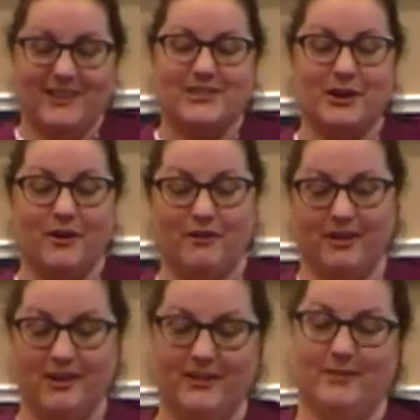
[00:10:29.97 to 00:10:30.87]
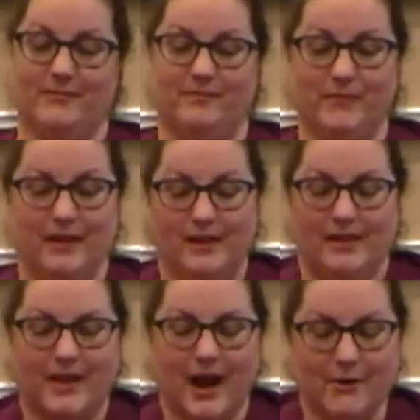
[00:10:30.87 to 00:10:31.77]
So
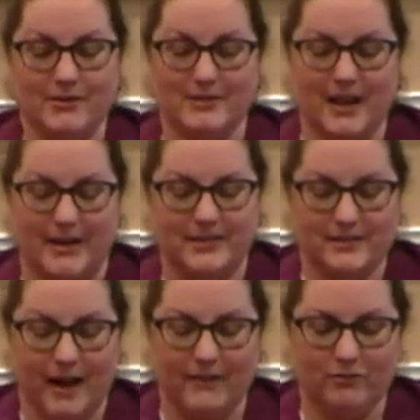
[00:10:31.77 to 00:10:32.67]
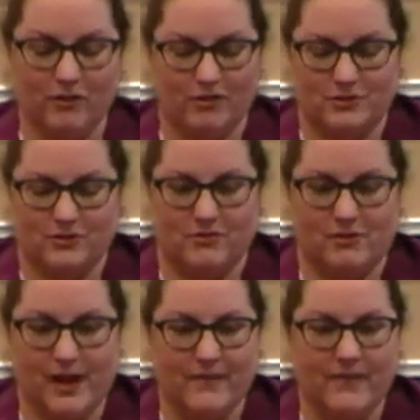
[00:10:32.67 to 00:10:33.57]
I did that in law
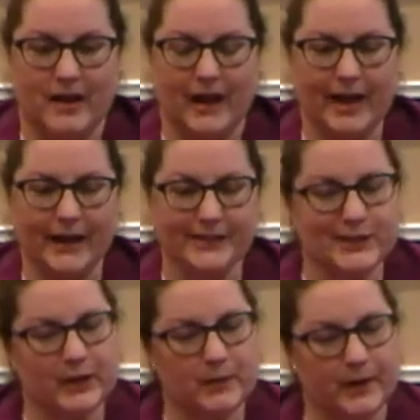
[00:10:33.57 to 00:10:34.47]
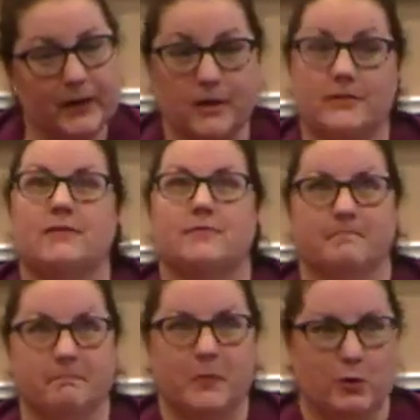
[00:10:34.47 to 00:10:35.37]
school, and then I kind of took a break because I
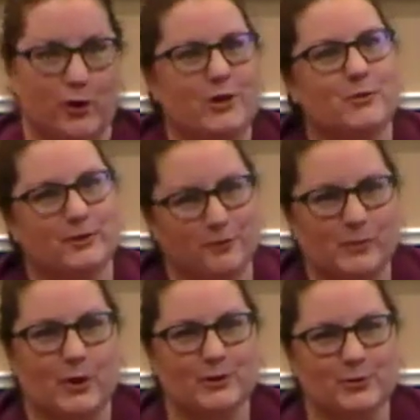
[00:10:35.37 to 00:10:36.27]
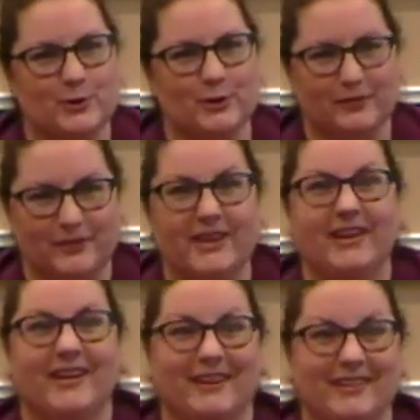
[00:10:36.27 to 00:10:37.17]
graduated from law school.
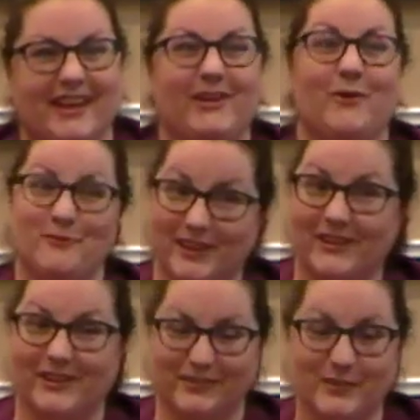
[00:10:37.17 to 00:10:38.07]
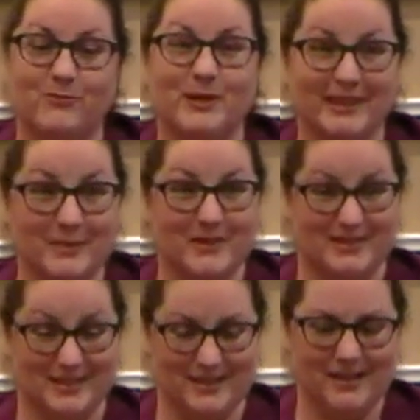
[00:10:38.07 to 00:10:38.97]
Like, go figure, live really
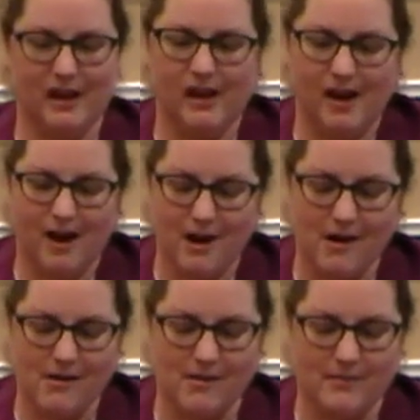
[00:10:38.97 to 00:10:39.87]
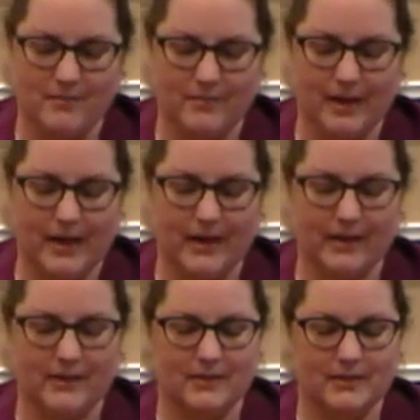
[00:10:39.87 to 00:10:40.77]
busy.
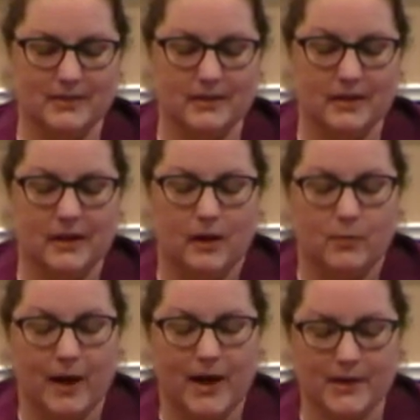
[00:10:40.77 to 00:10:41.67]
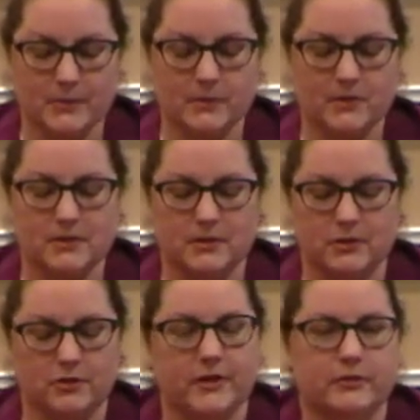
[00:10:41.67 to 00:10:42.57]
And my husband is the
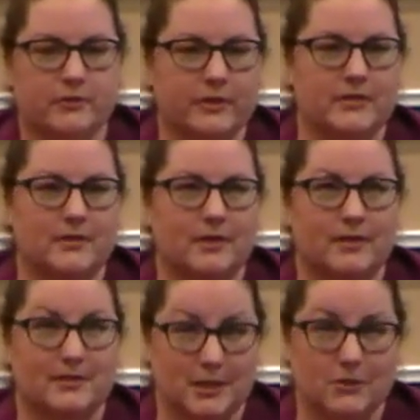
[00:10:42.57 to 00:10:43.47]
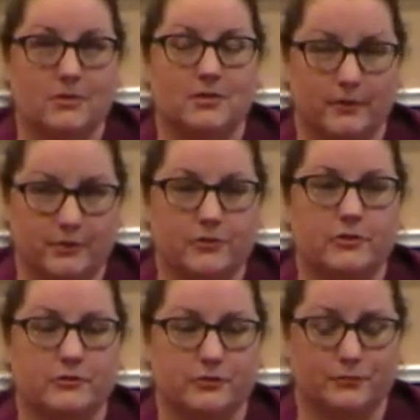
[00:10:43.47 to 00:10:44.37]
director of constituent
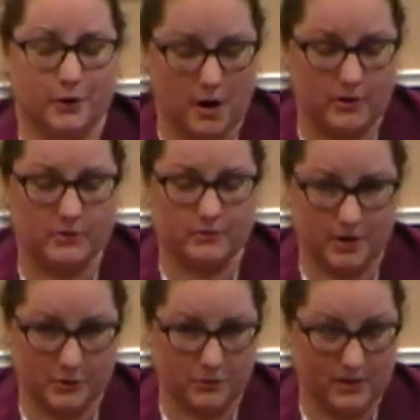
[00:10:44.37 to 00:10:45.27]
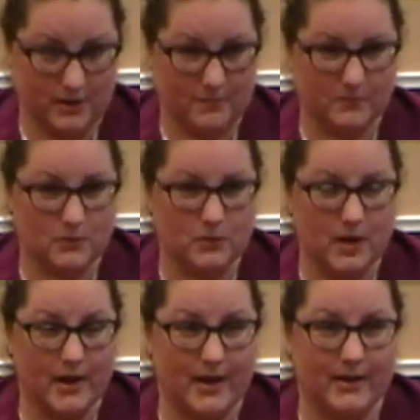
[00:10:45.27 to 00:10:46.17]
services for Congressman Roger Williams,
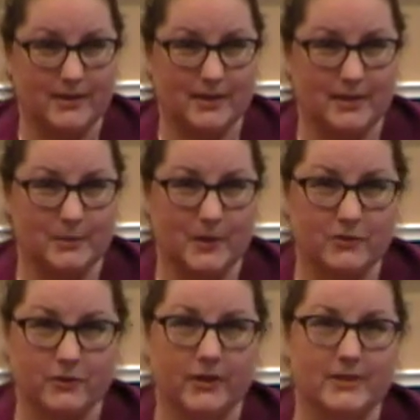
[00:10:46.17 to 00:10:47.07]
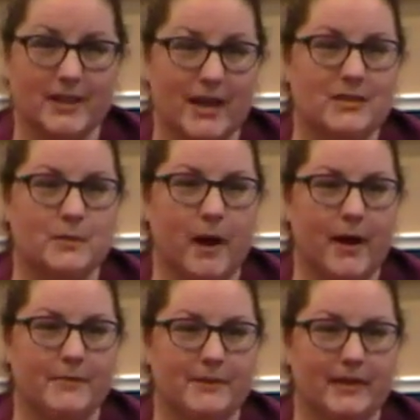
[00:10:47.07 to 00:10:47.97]
and his best friend is Casey
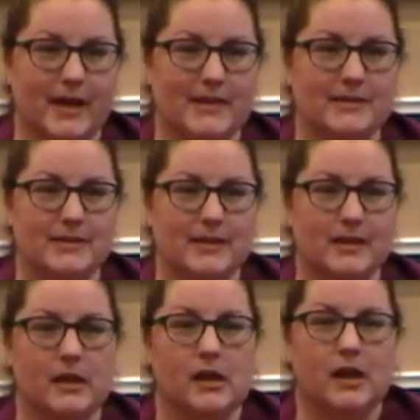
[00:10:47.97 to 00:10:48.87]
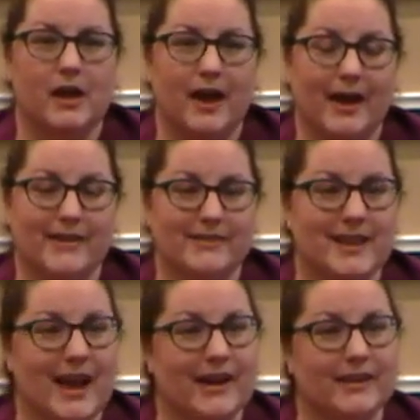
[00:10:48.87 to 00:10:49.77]
Pipes, and Casey has
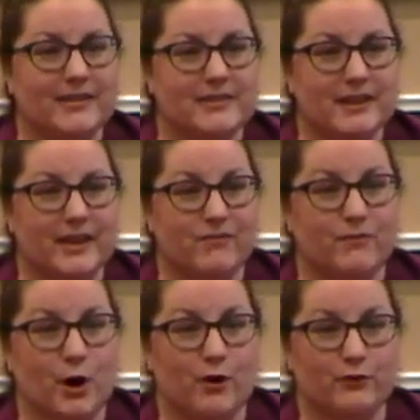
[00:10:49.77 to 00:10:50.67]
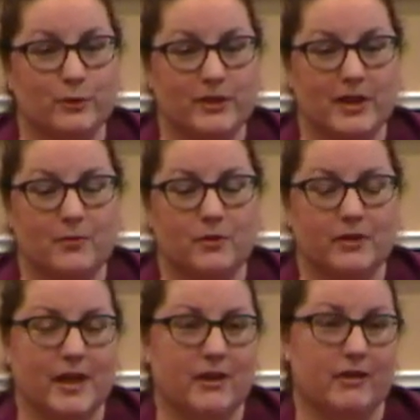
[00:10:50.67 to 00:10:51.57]
had us get involved with him with
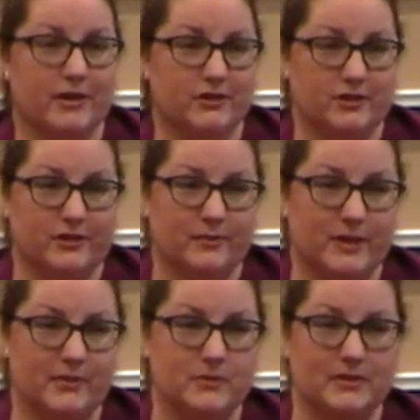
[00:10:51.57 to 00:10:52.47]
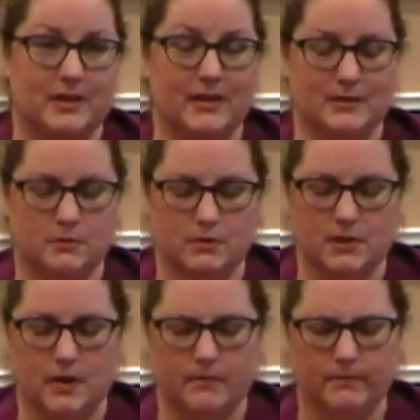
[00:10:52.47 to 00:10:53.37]
Kay Granger. Casey was
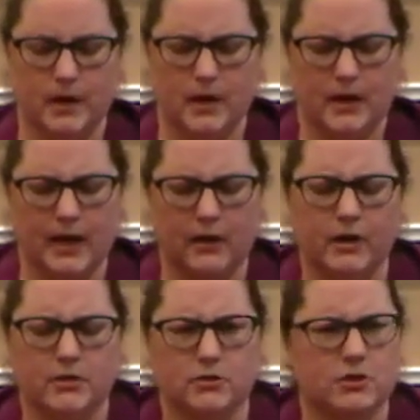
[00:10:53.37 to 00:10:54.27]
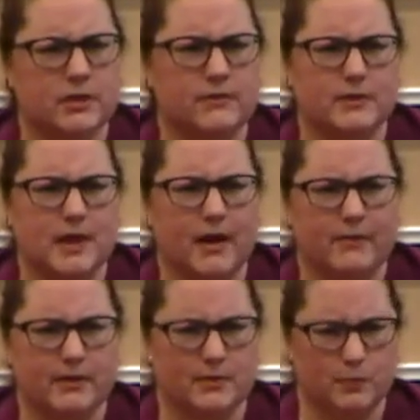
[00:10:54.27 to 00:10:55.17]
Kay Granger's chief of staff
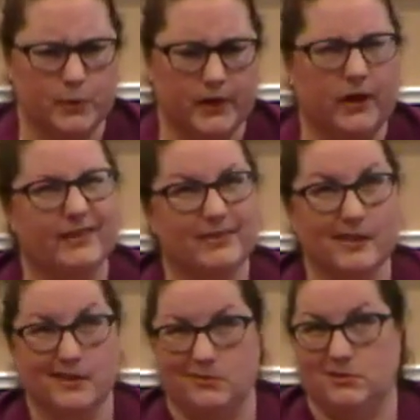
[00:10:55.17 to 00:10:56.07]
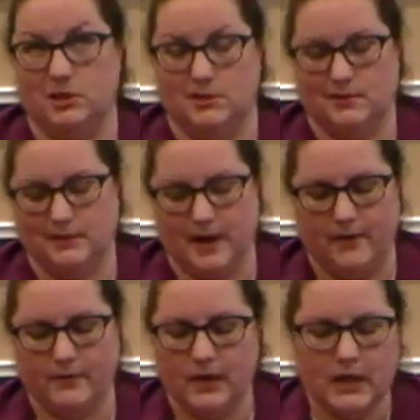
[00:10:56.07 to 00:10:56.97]
at some point. I think it was chief of
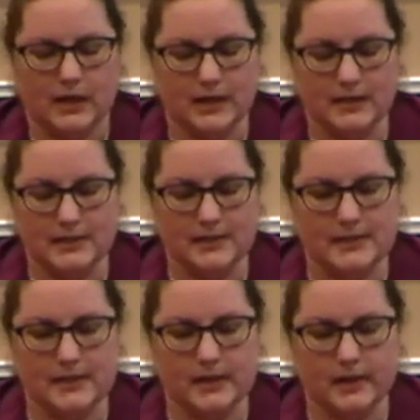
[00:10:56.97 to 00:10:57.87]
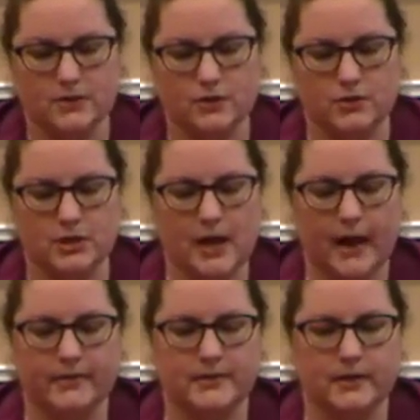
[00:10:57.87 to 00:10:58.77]
staff in DC, and so she
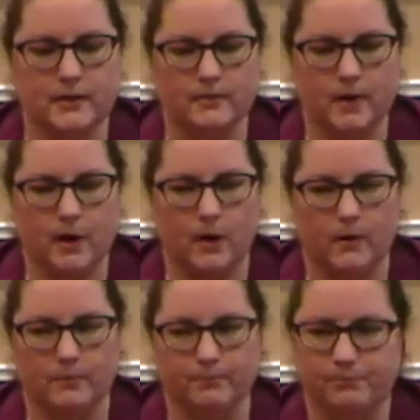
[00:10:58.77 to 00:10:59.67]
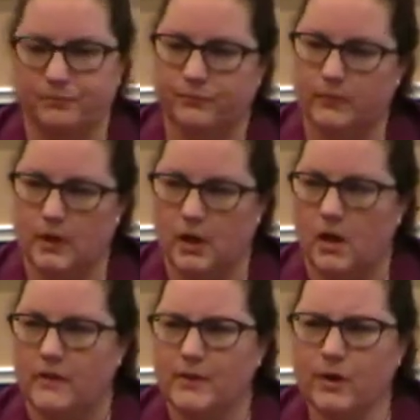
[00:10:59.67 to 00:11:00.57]
had some,
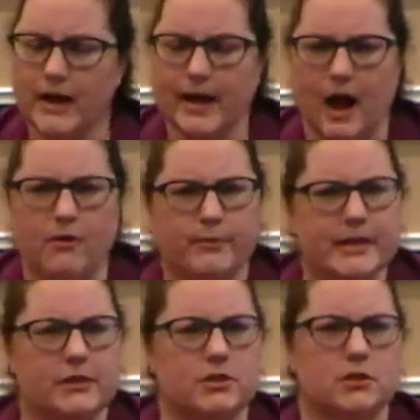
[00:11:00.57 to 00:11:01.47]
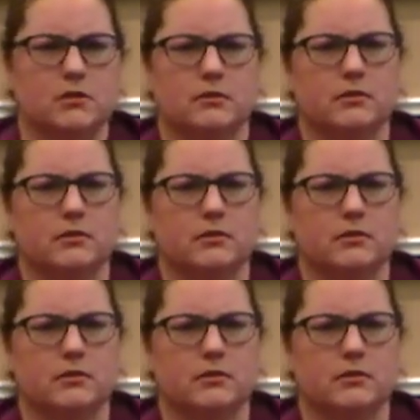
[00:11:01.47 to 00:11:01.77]
they were kind of outreach